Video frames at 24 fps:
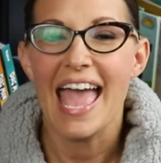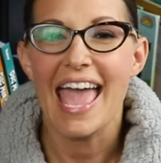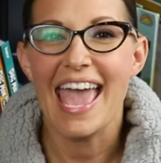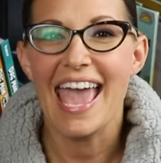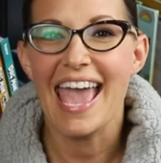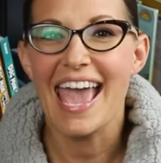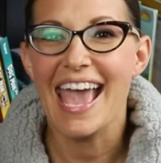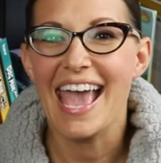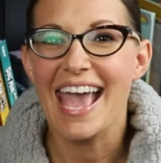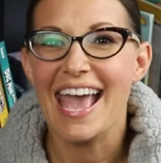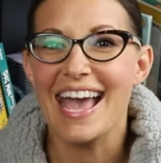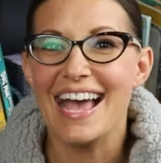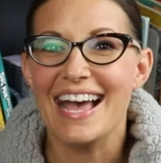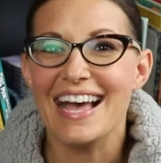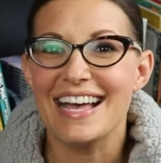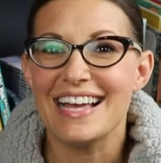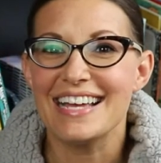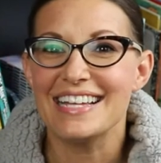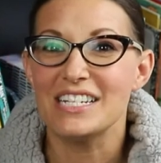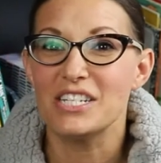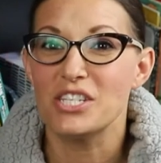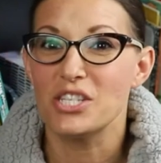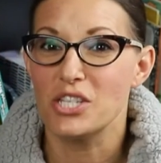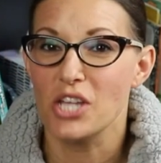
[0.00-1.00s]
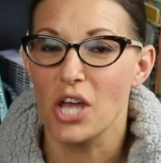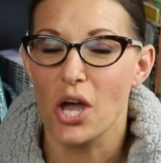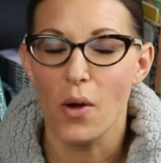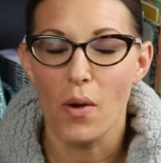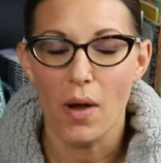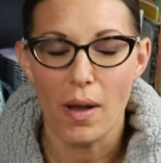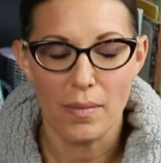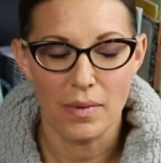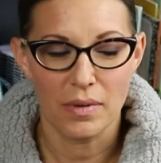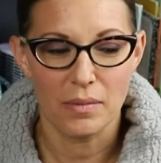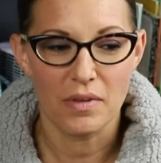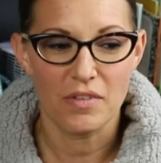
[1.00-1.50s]
And so
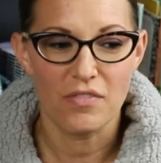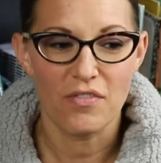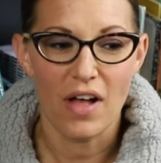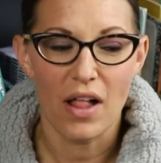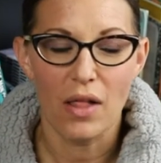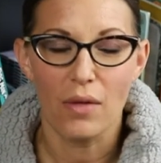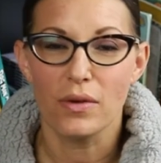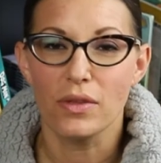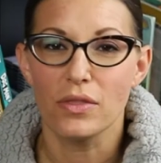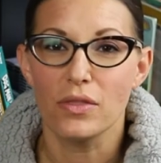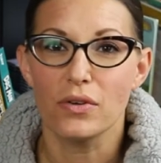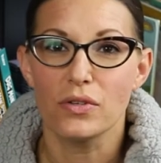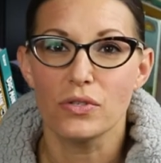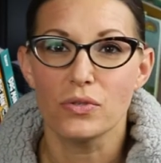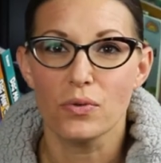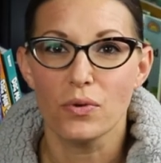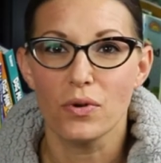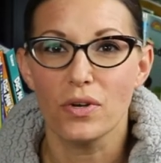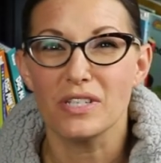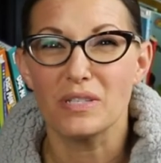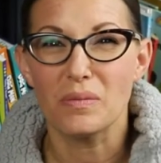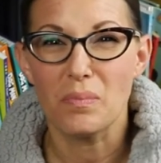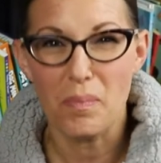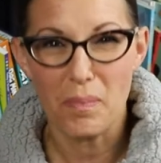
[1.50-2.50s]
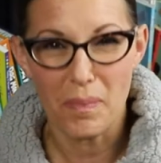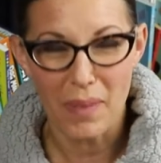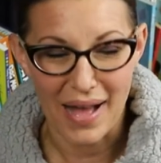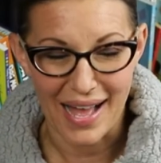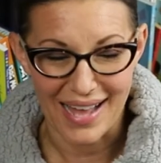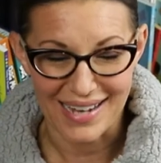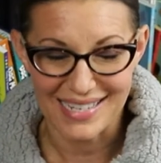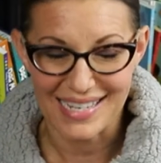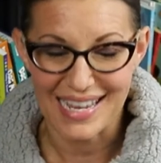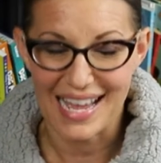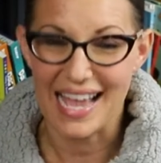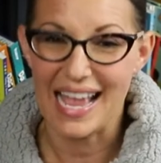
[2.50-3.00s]
I'm going to be following those rules,
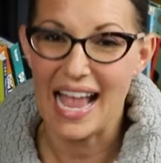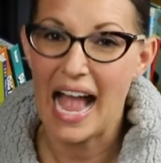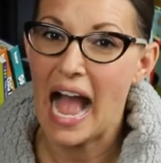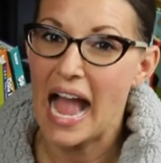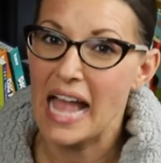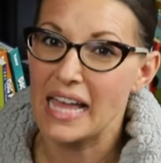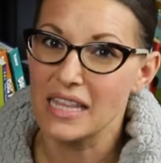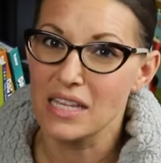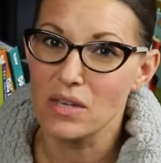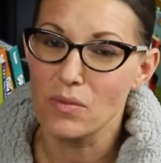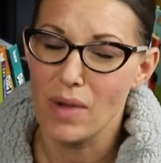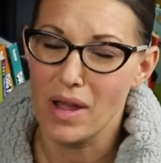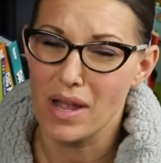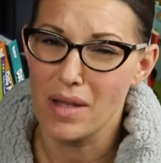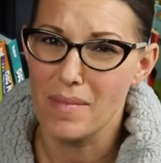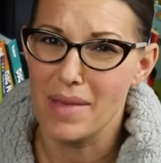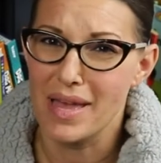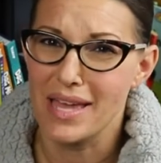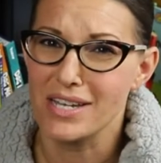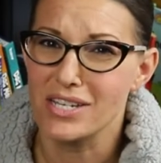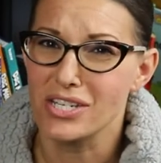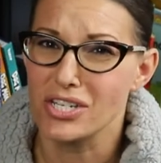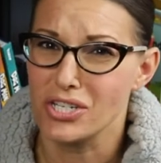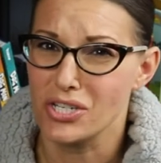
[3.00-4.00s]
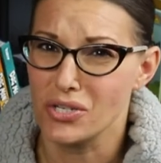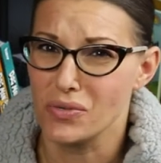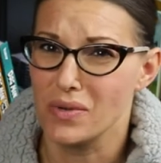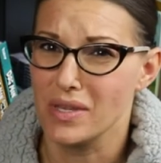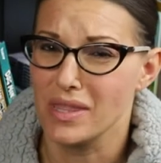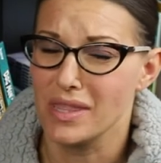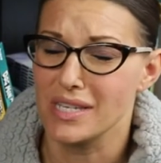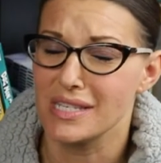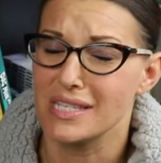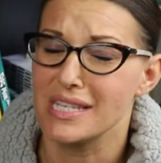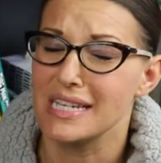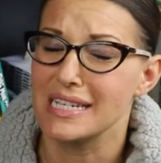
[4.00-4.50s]
but I highly recommend
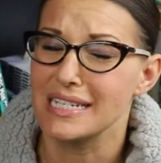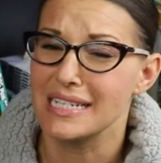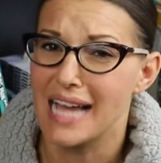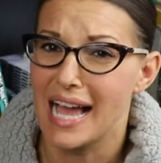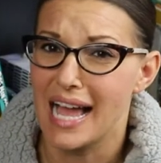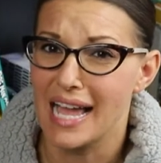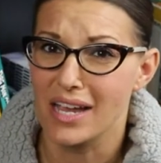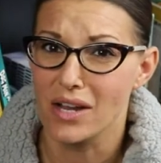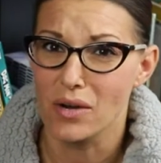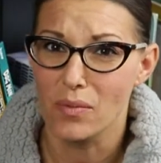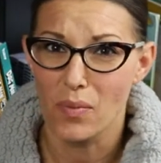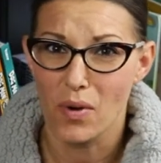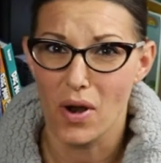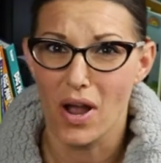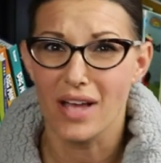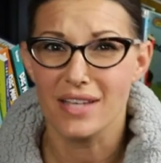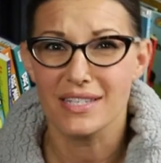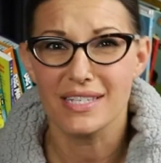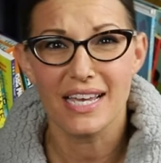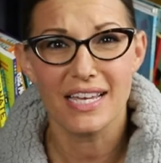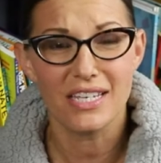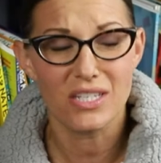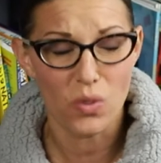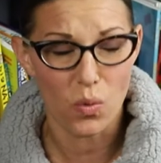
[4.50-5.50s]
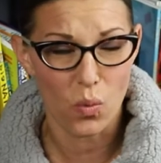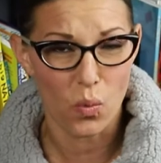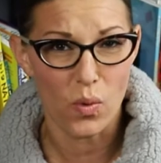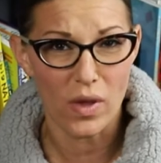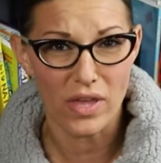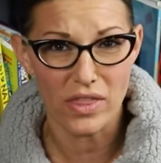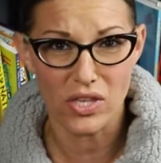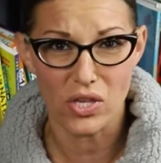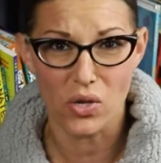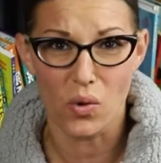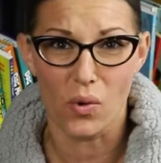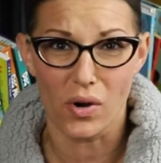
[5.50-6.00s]
doing this entire process
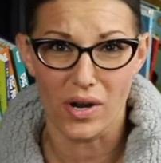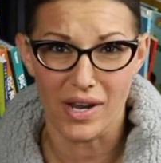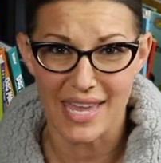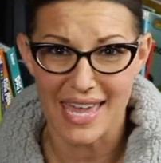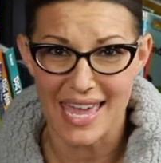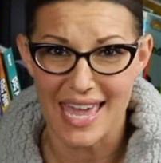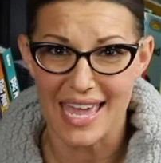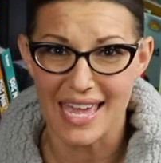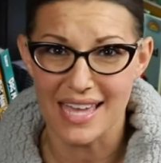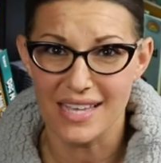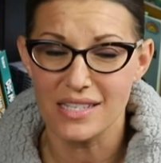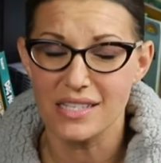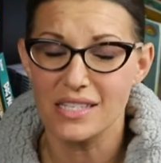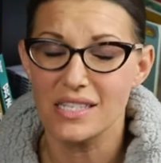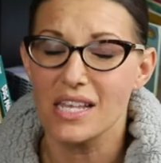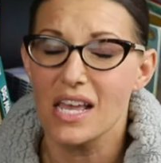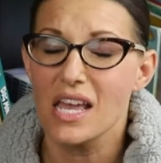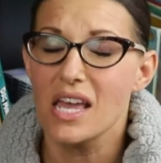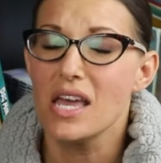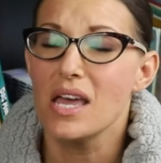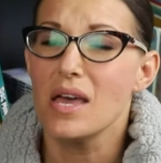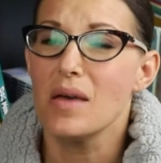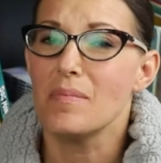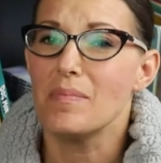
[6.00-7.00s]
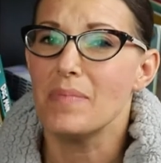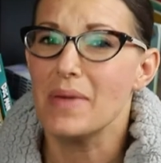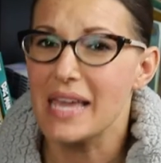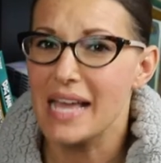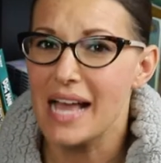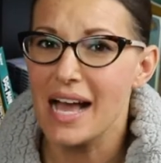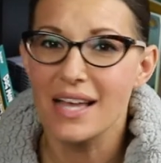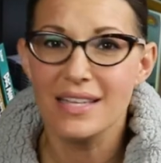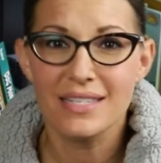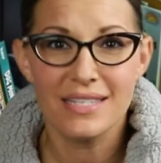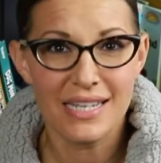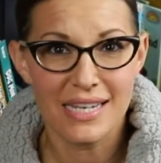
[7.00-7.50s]
with your kids
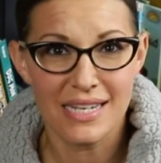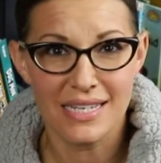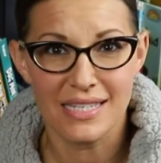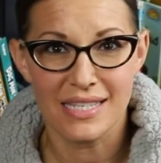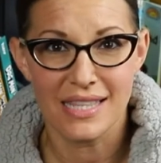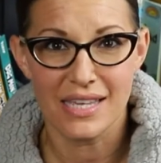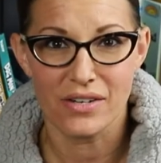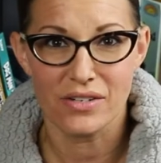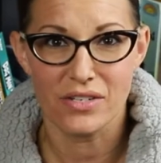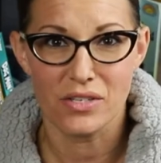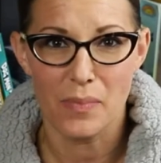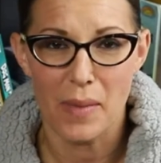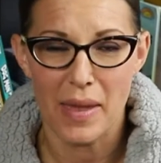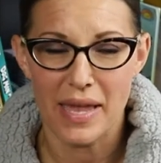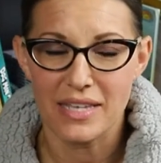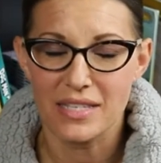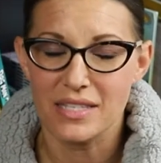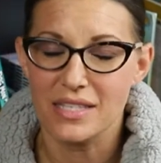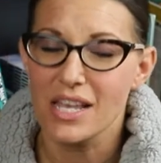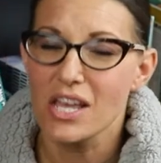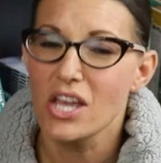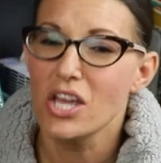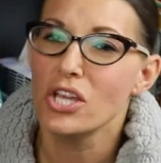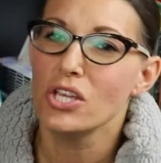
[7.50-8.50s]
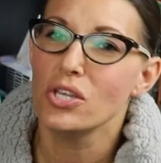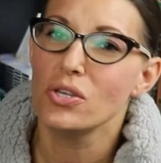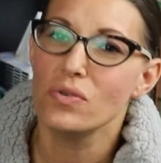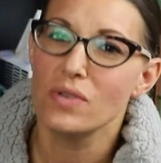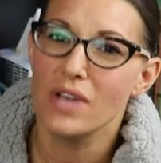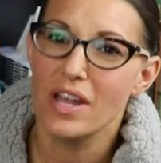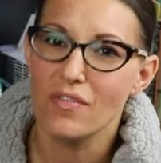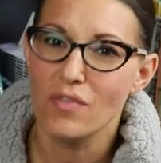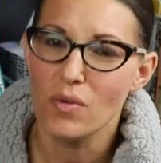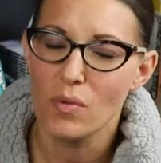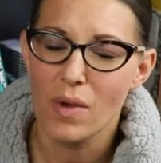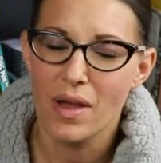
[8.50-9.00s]
because it is their space. You
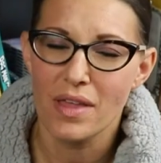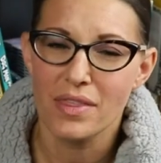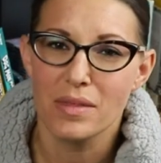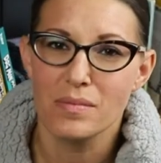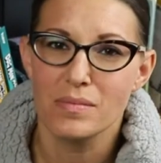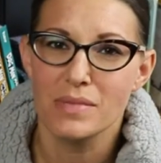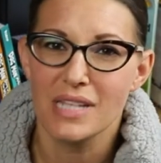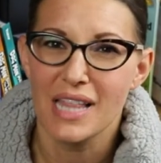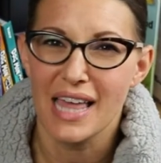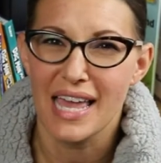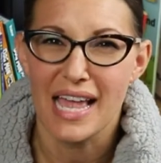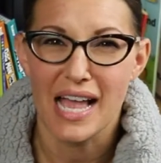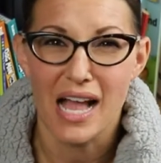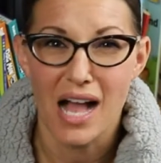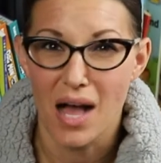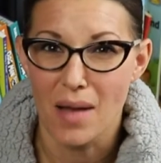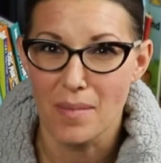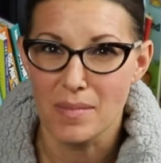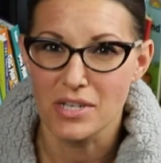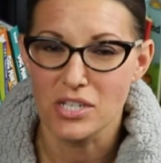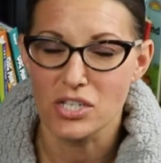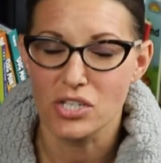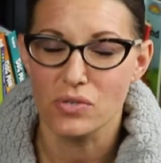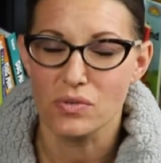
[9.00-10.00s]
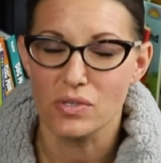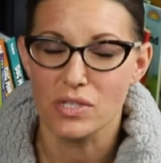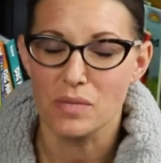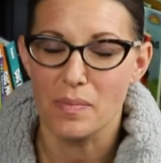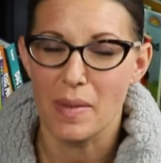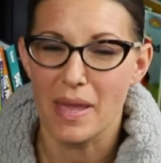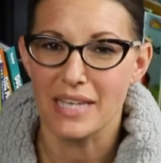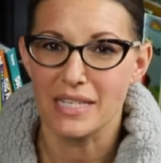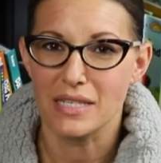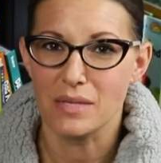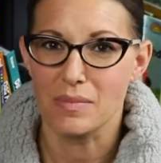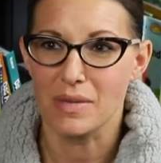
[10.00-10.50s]
never want them to like come into a
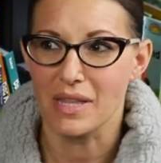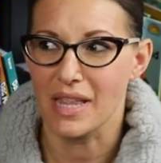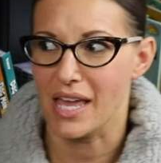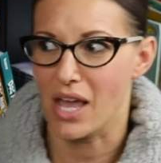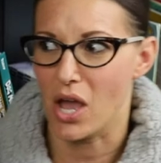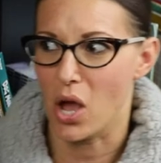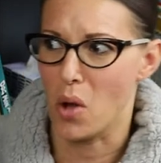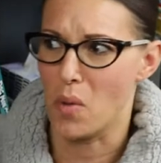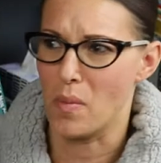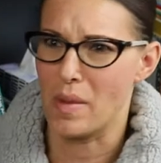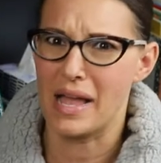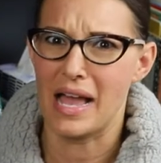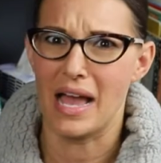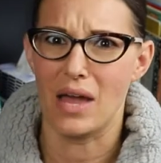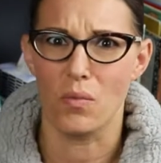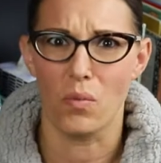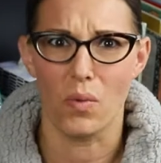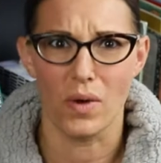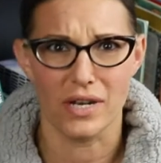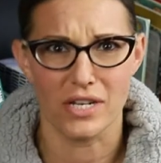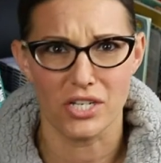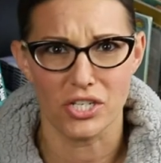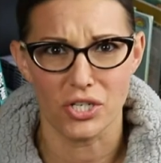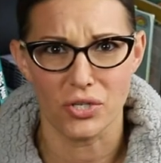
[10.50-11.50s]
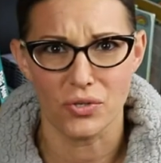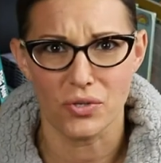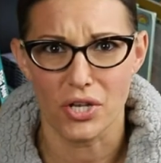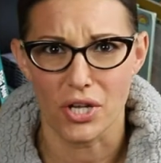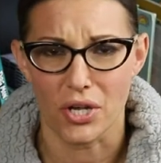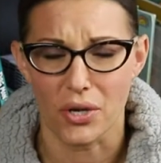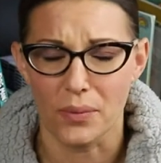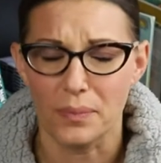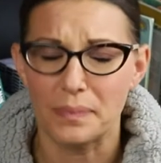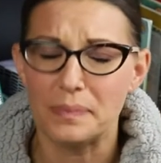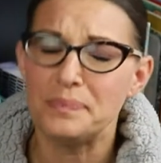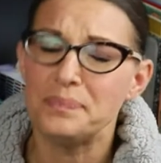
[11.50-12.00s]
space and be like, oh my God, what did you
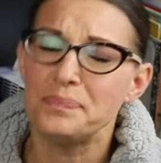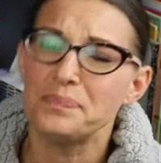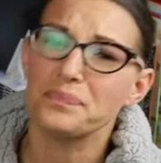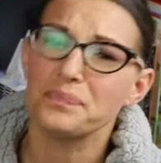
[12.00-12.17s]
do?